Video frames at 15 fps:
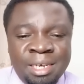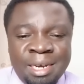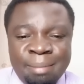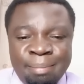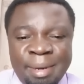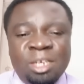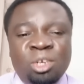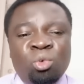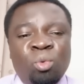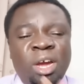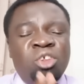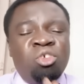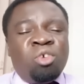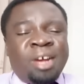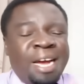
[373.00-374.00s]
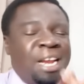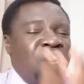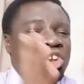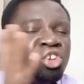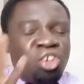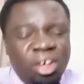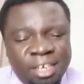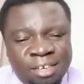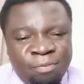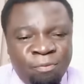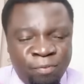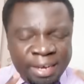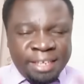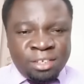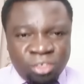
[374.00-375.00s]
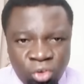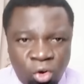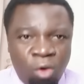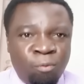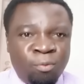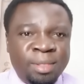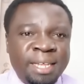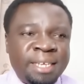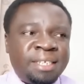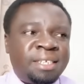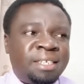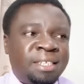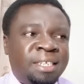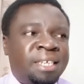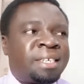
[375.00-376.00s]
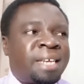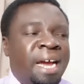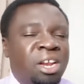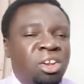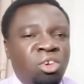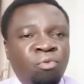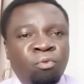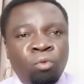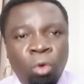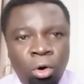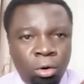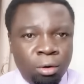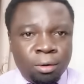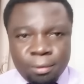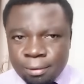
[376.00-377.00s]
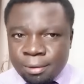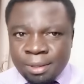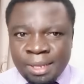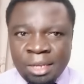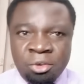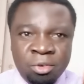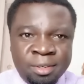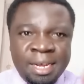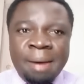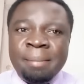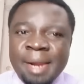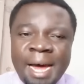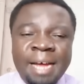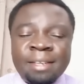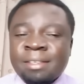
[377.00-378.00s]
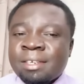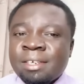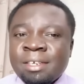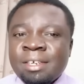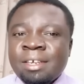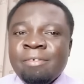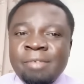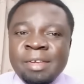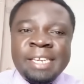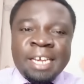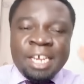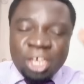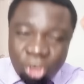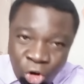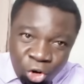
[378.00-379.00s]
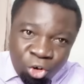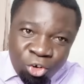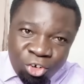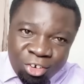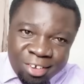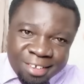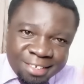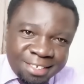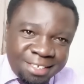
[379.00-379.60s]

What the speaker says: But when you cannot face off this kind of war that you termed as vita kidogo,